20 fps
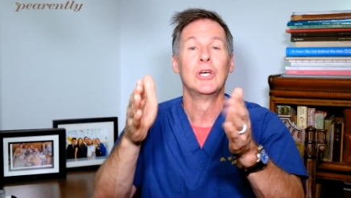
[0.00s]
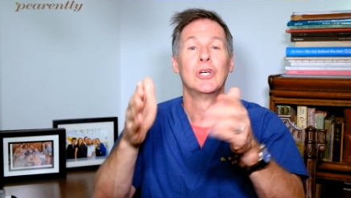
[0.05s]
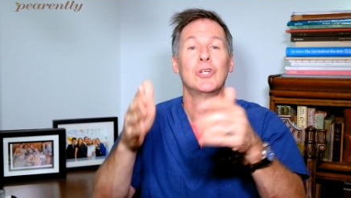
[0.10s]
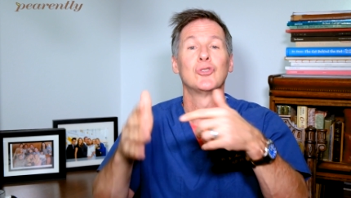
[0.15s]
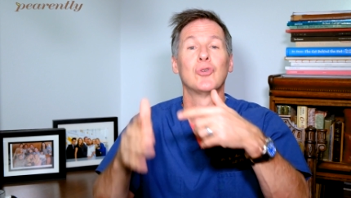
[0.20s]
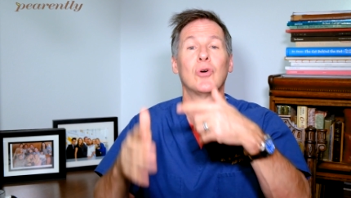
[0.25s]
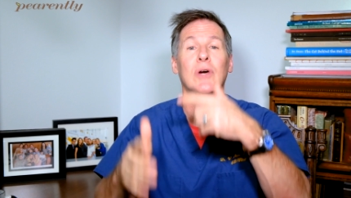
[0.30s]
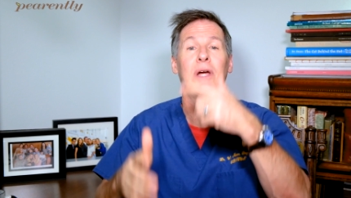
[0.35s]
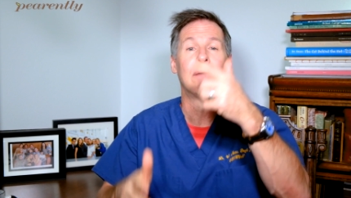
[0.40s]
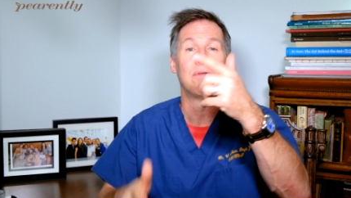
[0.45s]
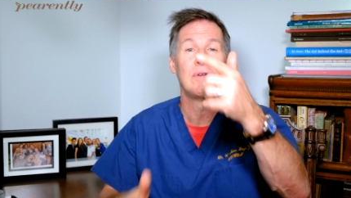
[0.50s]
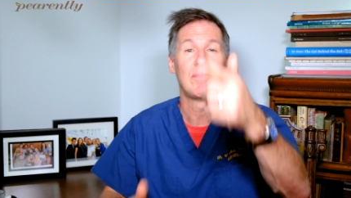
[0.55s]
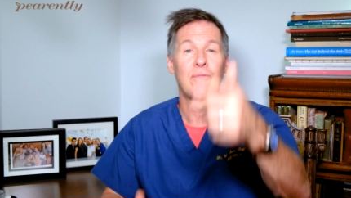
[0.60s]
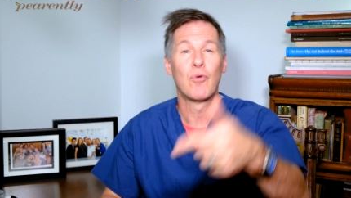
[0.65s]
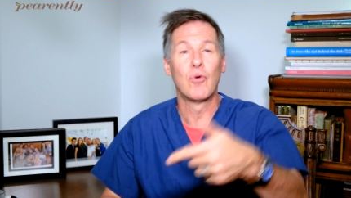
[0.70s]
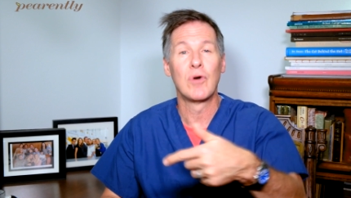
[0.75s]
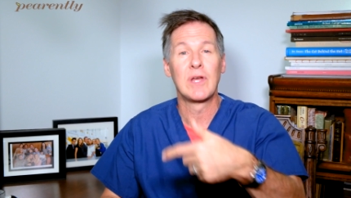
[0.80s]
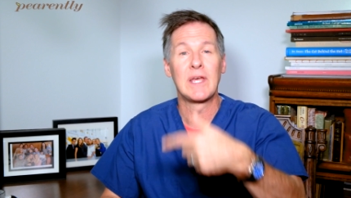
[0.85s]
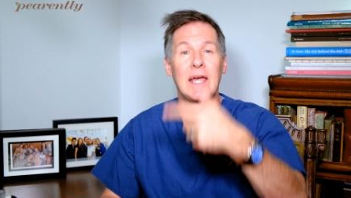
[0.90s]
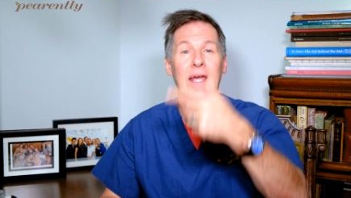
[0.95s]
So every
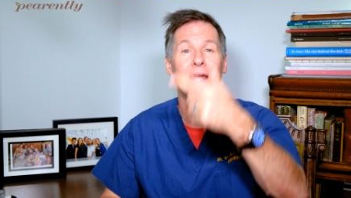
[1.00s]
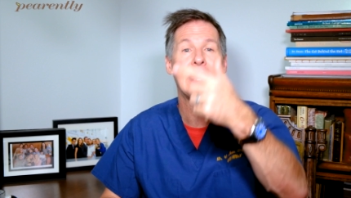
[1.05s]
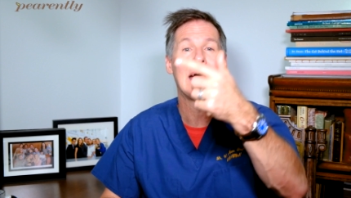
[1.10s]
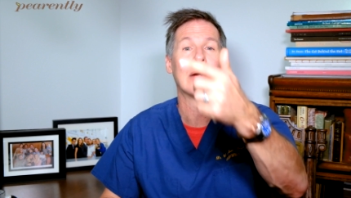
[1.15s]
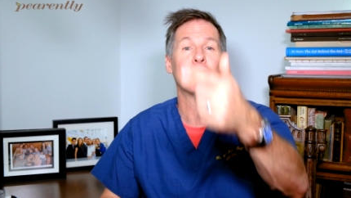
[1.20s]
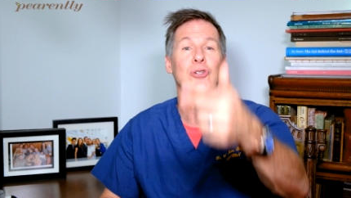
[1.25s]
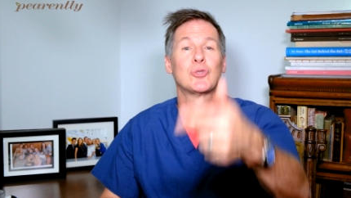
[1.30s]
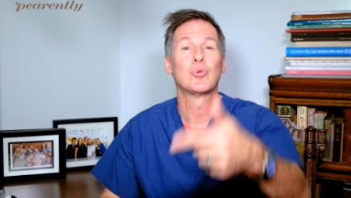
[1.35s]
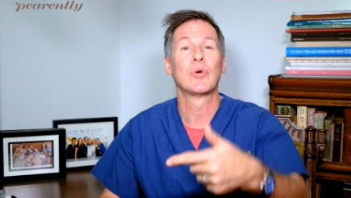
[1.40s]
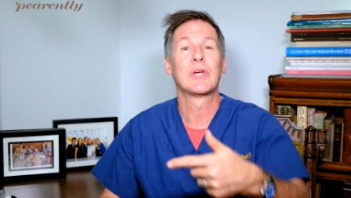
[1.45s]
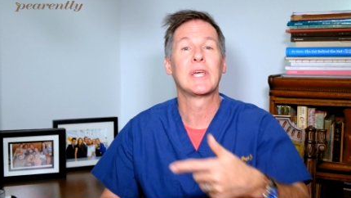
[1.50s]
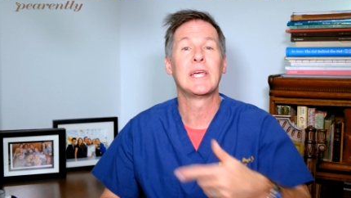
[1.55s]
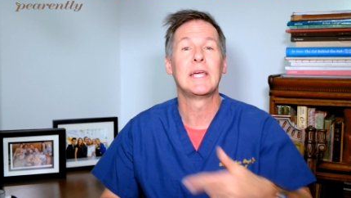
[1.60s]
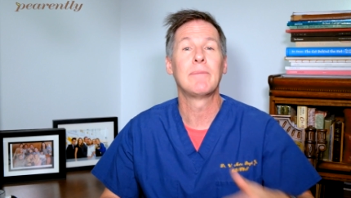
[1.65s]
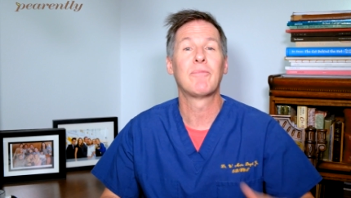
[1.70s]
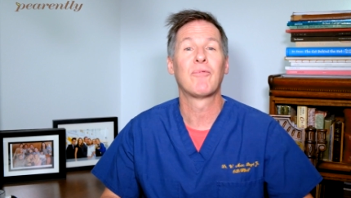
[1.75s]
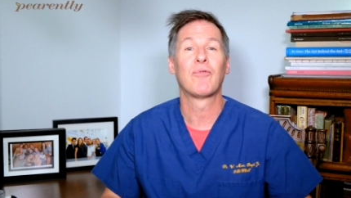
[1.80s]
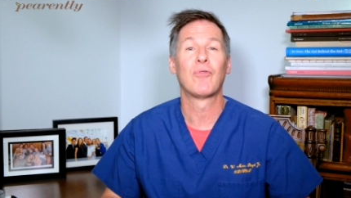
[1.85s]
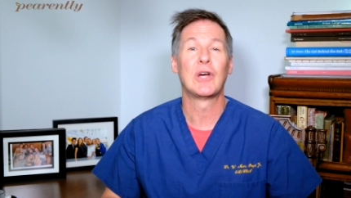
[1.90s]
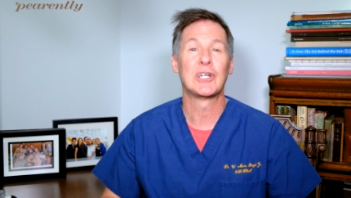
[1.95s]
48 hours we'll
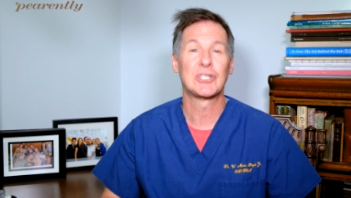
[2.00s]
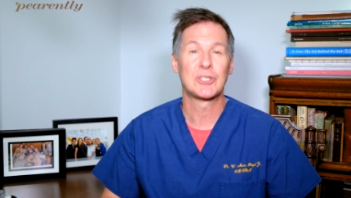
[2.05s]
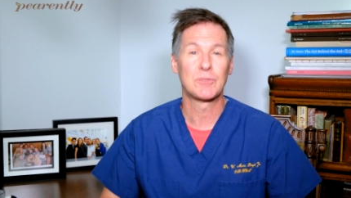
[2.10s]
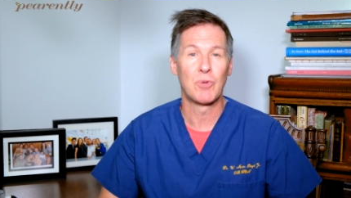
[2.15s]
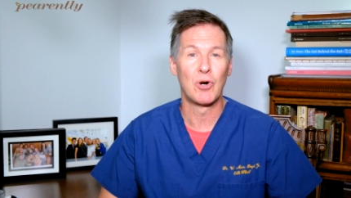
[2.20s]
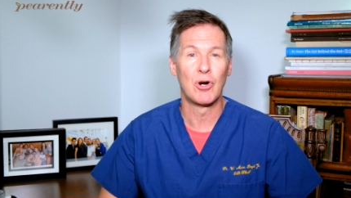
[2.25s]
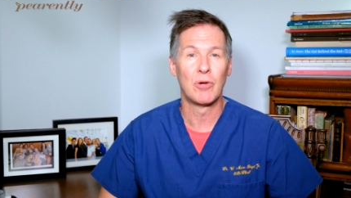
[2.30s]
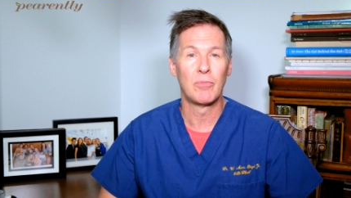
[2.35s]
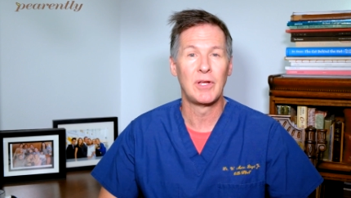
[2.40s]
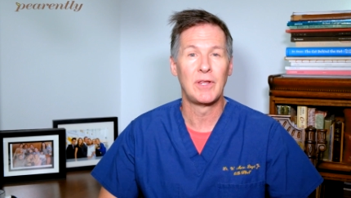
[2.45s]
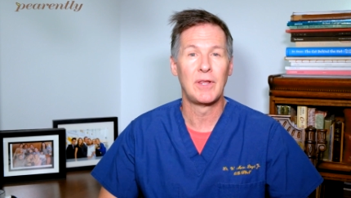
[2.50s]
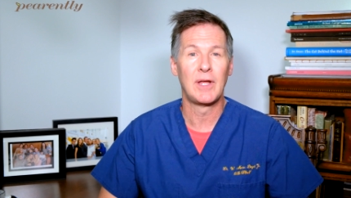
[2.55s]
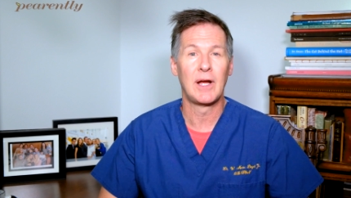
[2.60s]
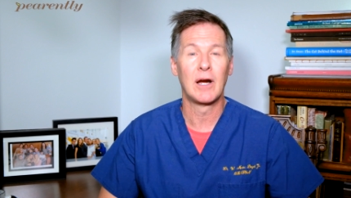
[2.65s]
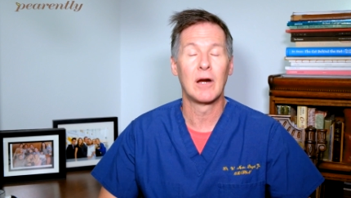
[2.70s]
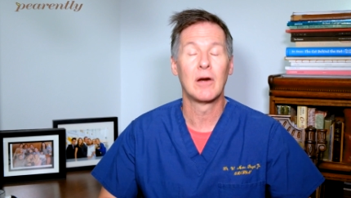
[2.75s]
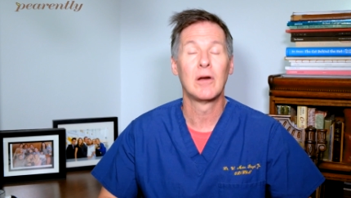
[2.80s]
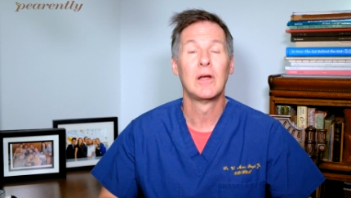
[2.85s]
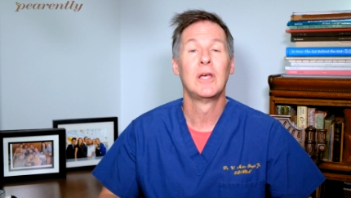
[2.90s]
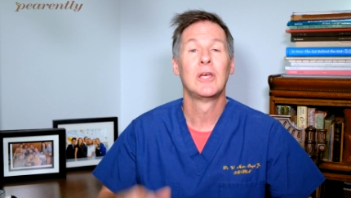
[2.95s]
keep fresh sperm in
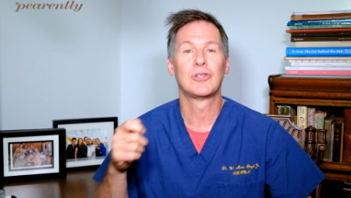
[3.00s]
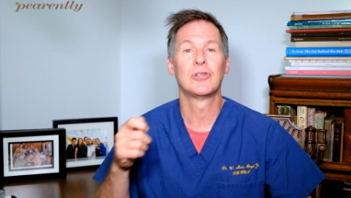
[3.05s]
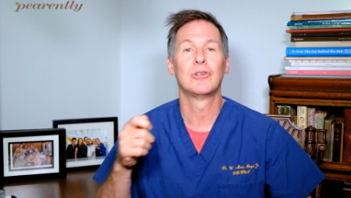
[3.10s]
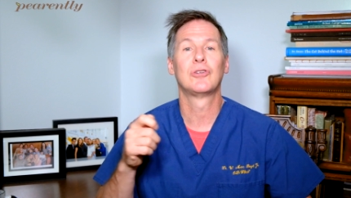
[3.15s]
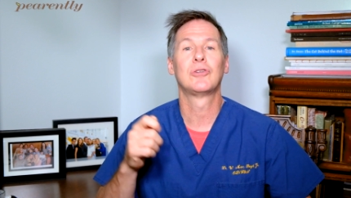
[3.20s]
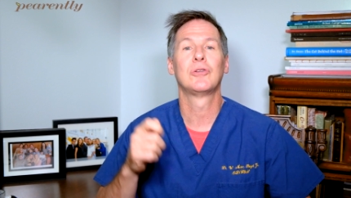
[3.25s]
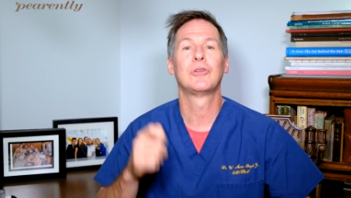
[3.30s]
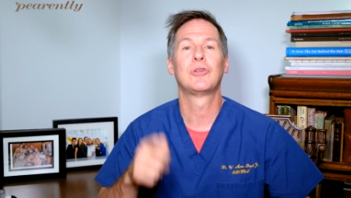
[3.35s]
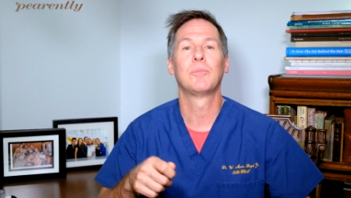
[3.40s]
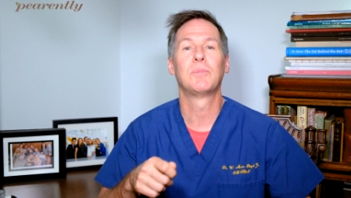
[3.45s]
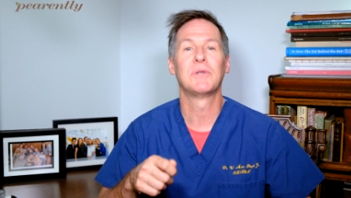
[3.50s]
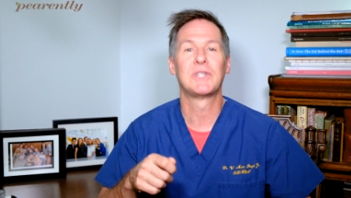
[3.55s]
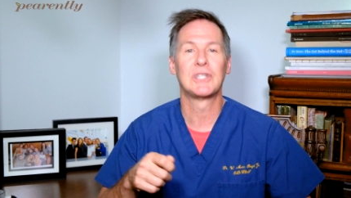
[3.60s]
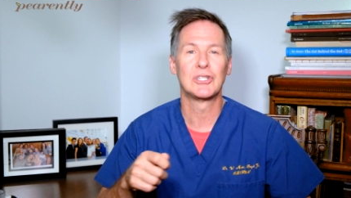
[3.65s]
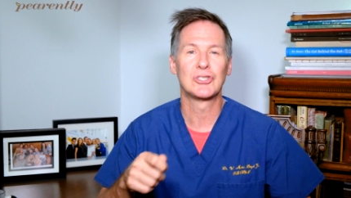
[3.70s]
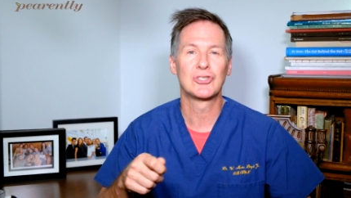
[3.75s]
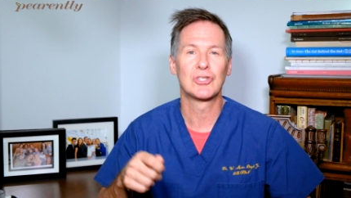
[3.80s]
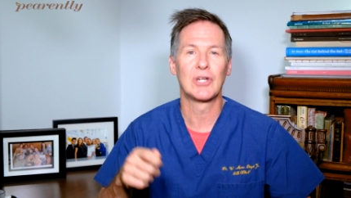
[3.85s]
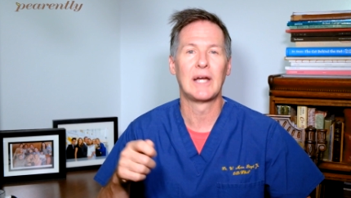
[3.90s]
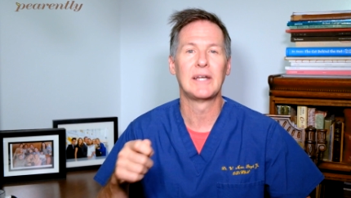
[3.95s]
there to, to
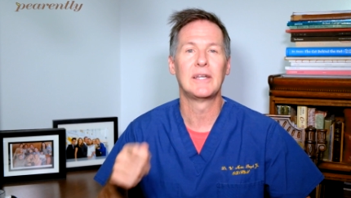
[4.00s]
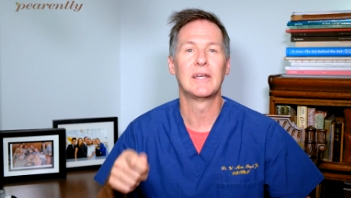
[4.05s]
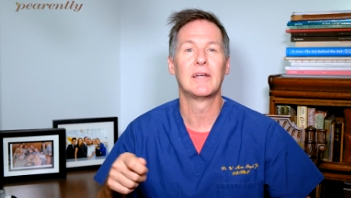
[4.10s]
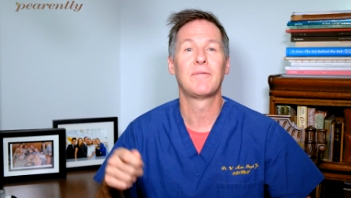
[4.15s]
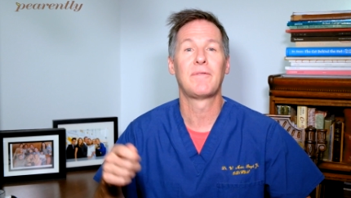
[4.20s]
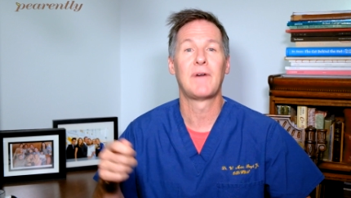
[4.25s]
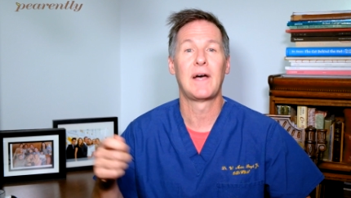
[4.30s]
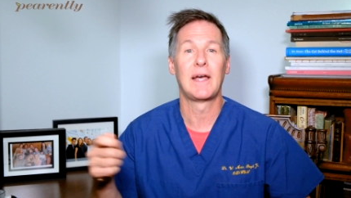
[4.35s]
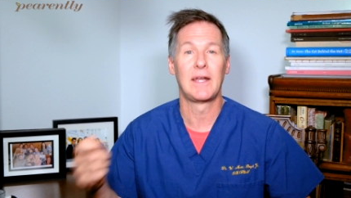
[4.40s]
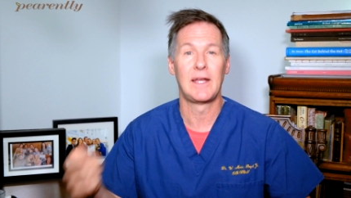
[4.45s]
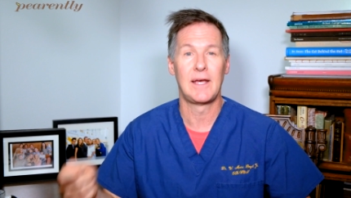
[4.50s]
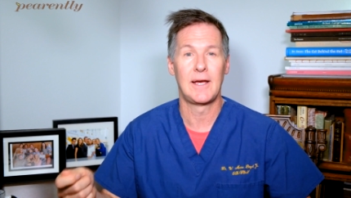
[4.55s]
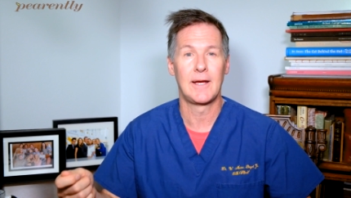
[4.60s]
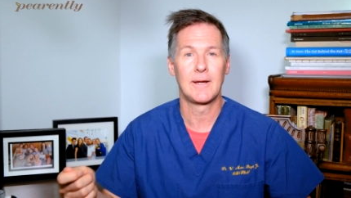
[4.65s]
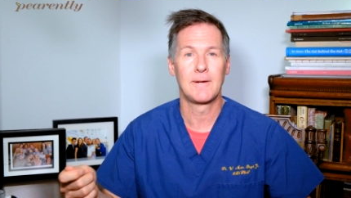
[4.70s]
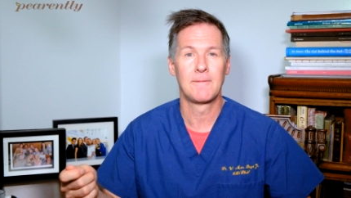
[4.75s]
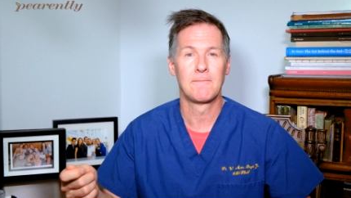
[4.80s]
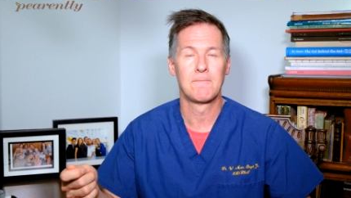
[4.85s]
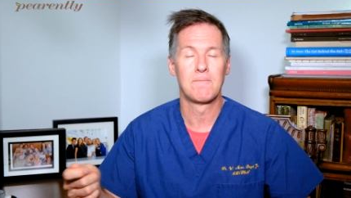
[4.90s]
potentially identify an egg.